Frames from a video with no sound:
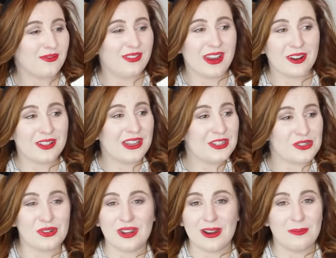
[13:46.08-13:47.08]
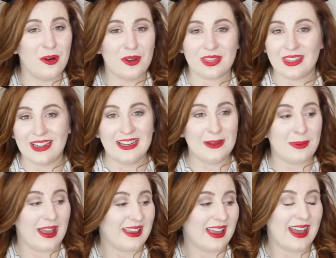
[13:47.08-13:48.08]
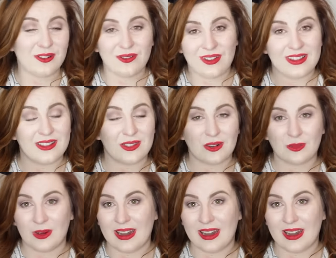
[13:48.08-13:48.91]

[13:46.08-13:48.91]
fairly sure I bought three, but I cannot find the third